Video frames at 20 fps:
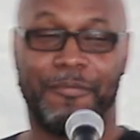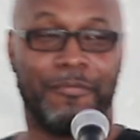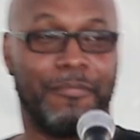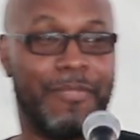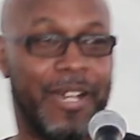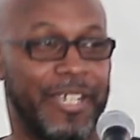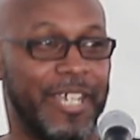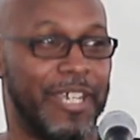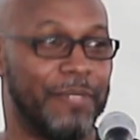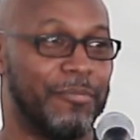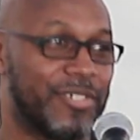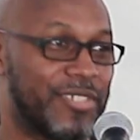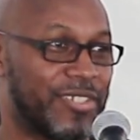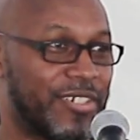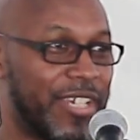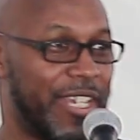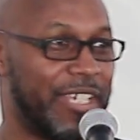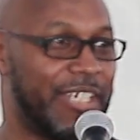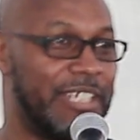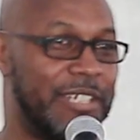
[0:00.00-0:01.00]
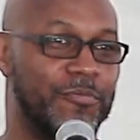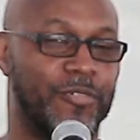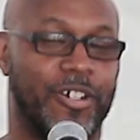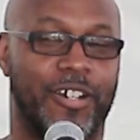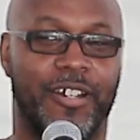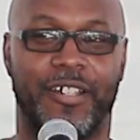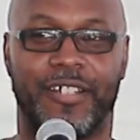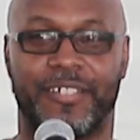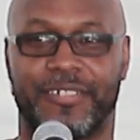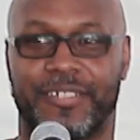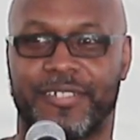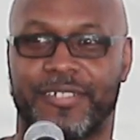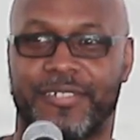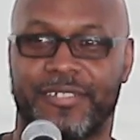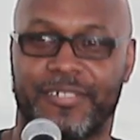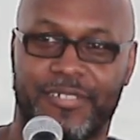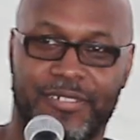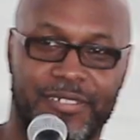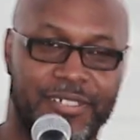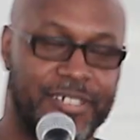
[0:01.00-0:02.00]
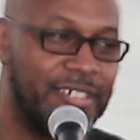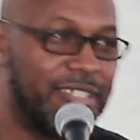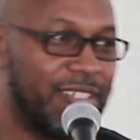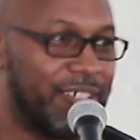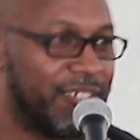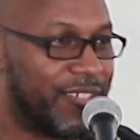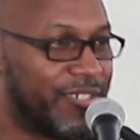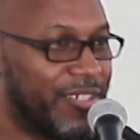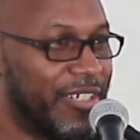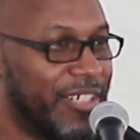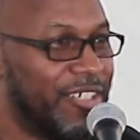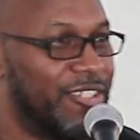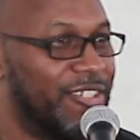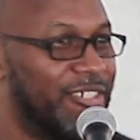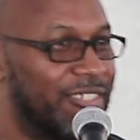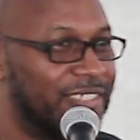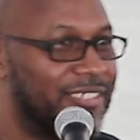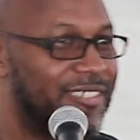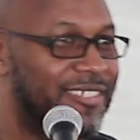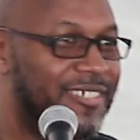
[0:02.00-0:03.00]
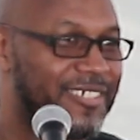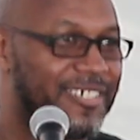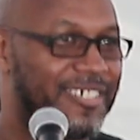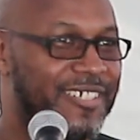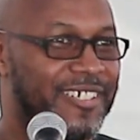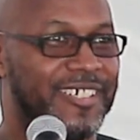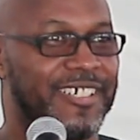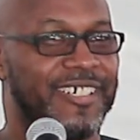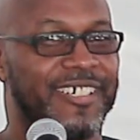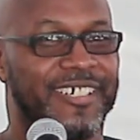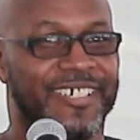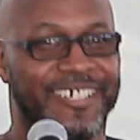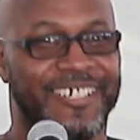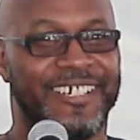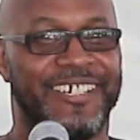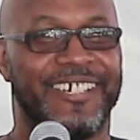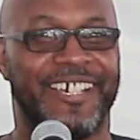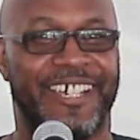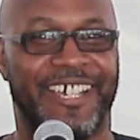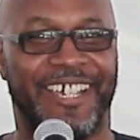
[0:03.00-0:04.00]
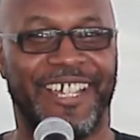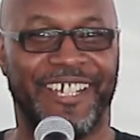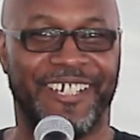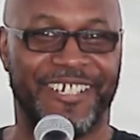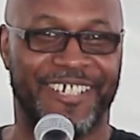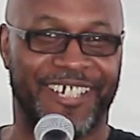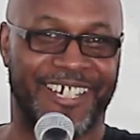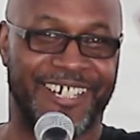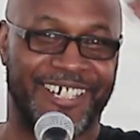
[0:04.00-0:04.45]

My name is kdmorris, Sr., and